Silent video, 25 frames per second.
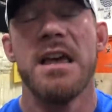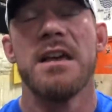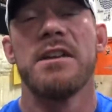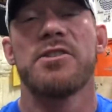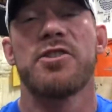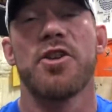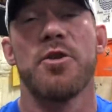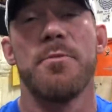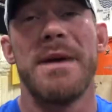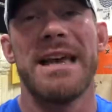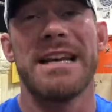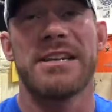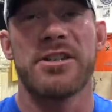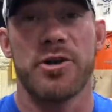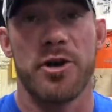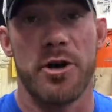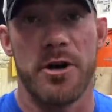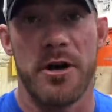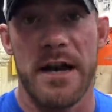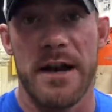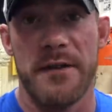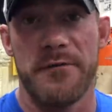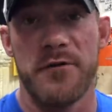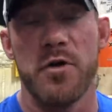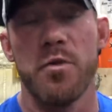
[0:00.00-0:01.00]
So make
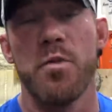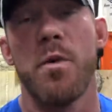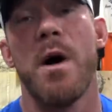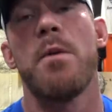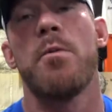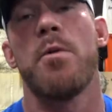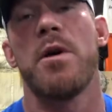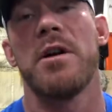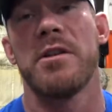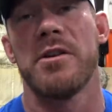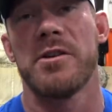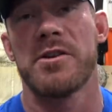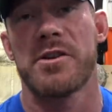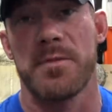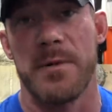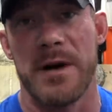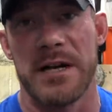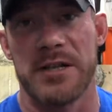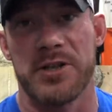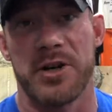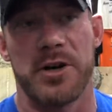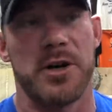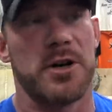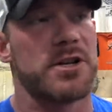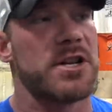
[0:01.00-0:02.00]
sure, if you want one of those
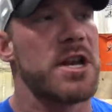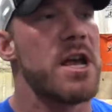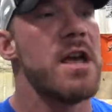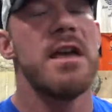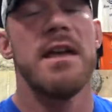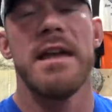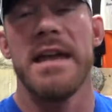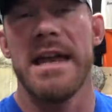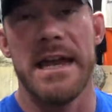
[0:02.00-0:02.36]
sweatshirts,